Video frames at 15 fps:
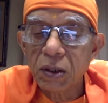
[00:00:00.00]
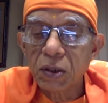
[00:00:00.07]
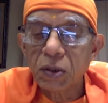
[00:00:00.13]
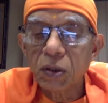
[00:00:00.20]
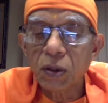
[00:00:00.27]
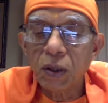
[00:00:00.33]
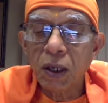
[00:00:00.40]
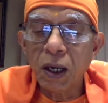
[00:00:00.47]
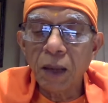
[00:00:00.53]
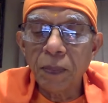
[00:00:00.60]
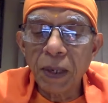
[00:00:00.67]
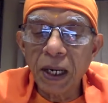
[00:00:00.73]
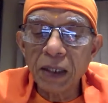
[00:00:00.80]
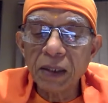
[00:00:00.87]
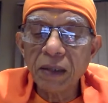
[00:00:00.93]
So
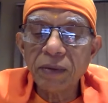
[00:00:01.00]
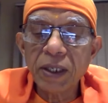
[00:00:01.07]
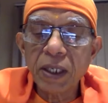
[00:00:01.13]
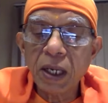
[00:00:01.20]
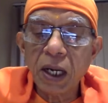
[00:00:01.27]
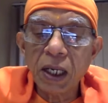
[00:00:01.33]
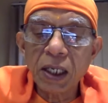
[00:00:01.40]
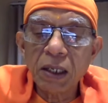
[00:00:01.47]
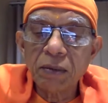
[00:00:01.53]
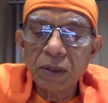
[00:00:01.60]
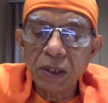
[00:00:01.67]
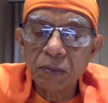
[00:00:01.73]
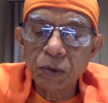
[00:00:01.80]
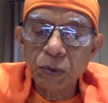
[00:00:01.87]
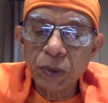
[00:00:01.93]
apata
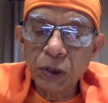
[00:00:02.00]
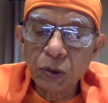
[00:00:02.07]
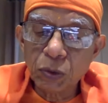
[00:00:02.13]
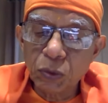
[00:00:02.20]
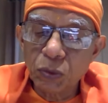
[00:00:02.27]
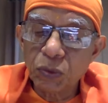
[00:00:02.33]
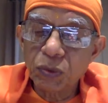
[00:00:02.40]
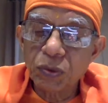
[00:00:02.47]
vairagyavata mumukshu,